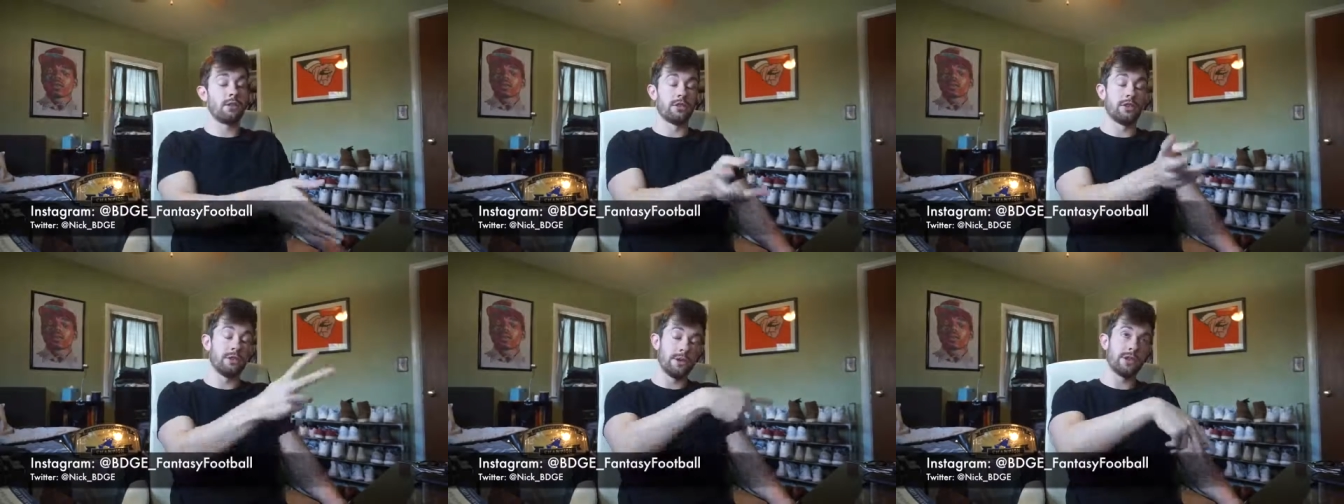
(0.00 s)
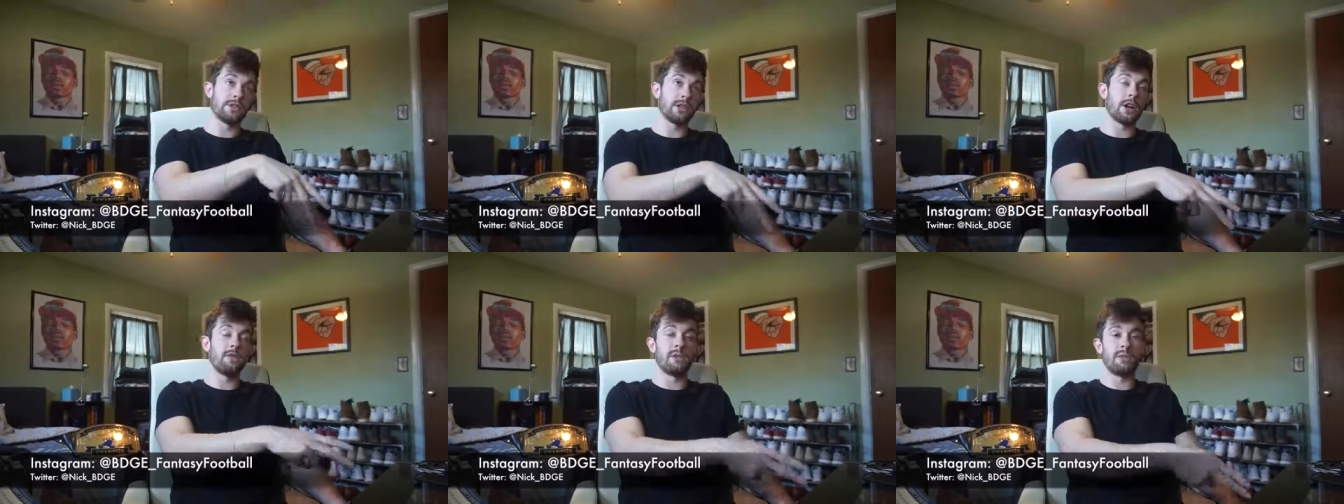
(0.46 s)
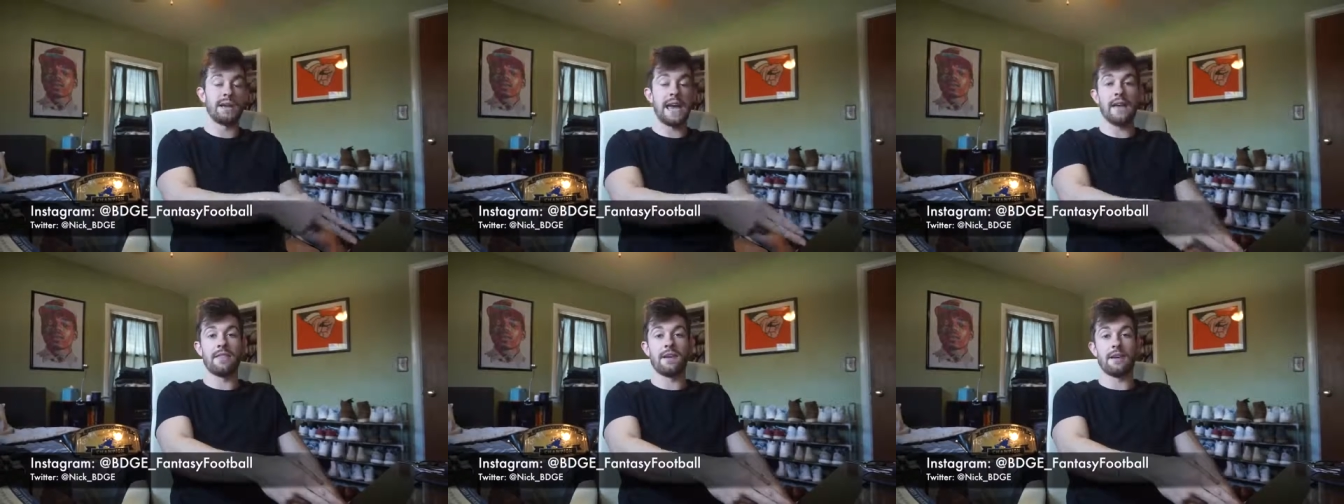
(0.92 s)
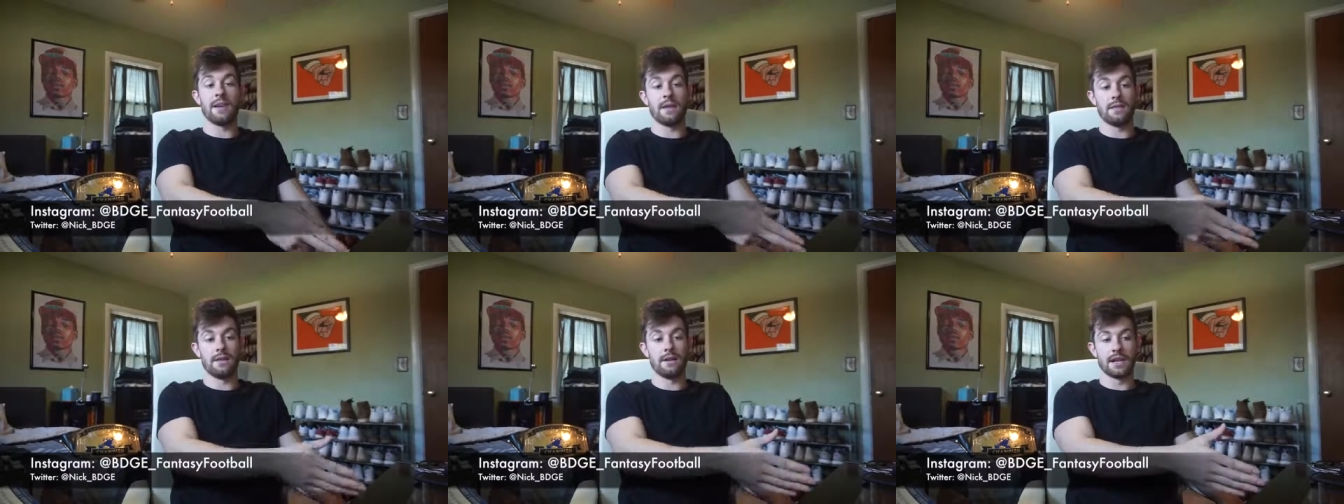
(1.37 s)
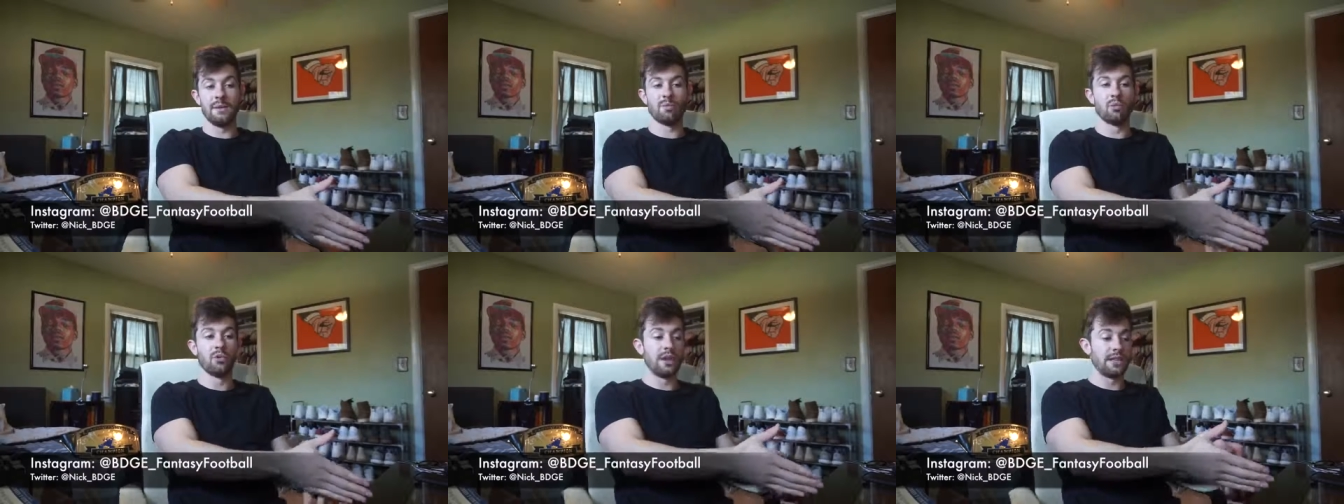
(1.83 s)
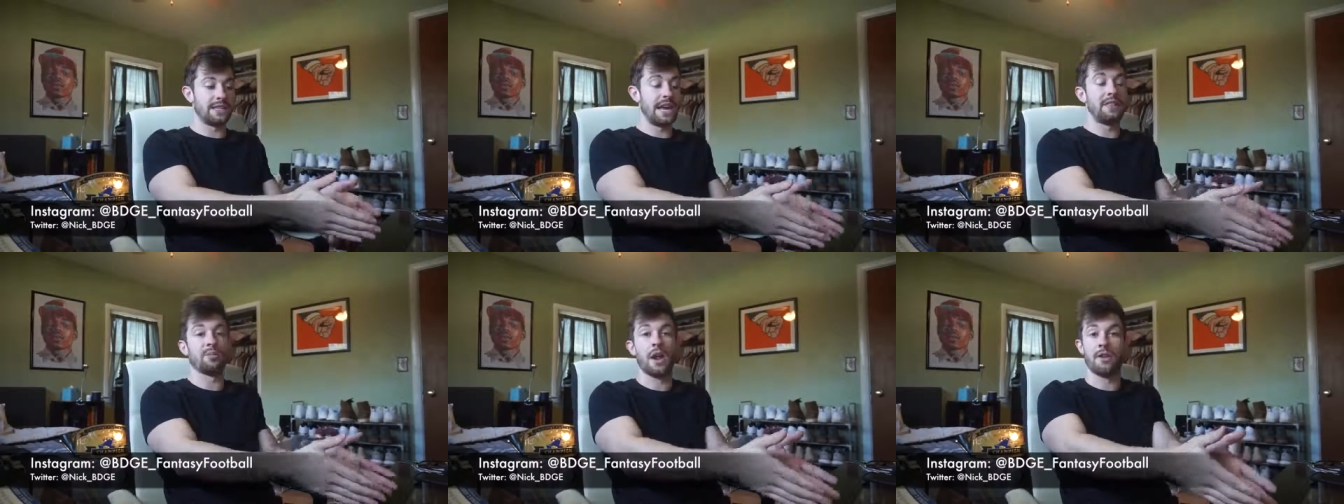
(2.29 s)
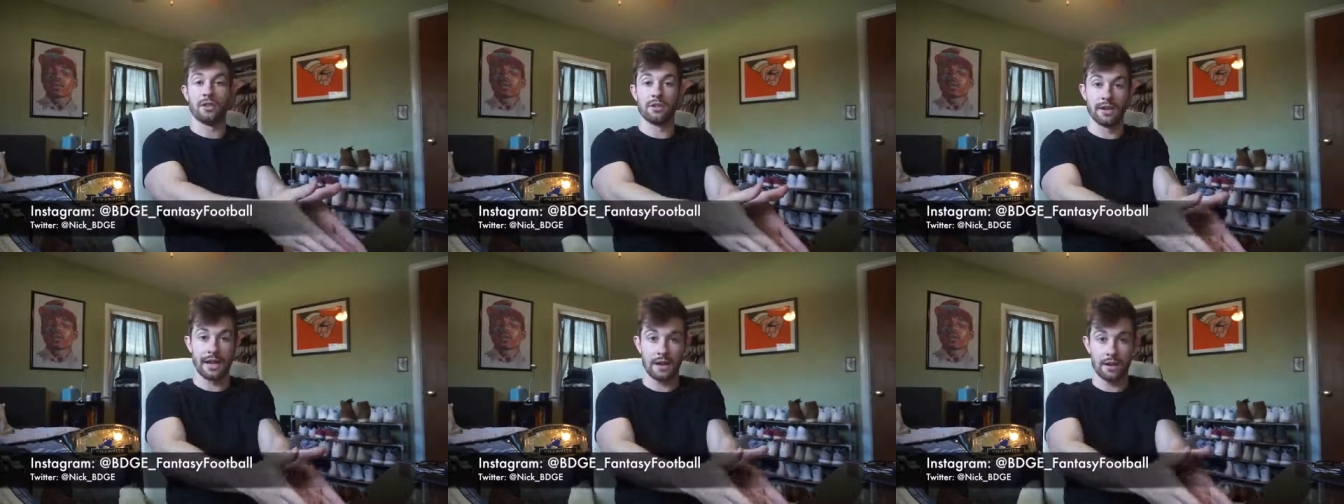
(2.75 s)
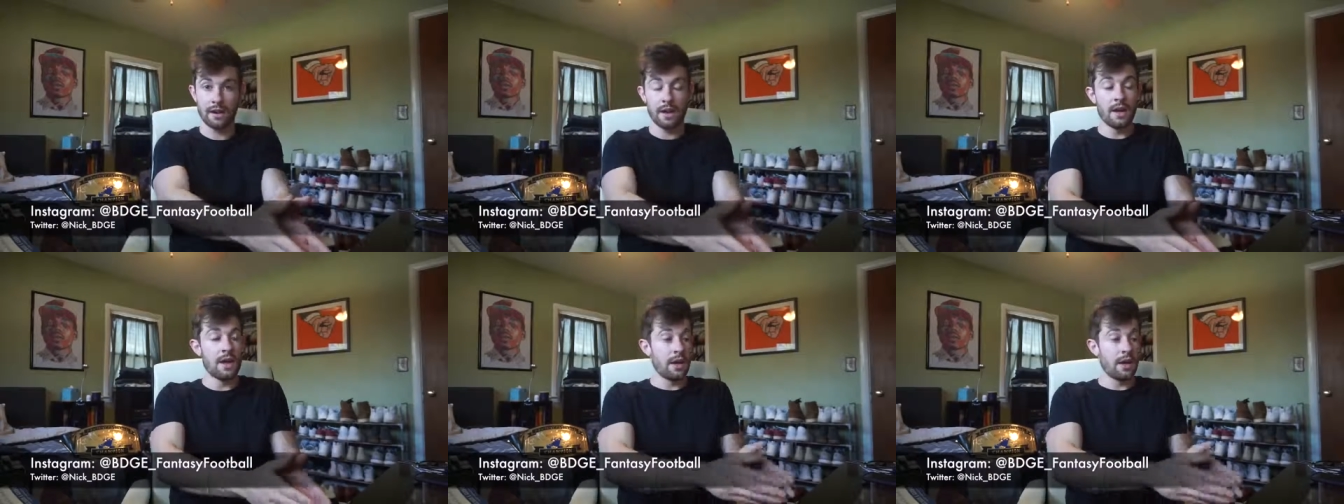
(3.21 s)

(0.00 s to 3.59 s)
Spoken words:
or 2 years ago when we had the keeper rule at 10th round or later.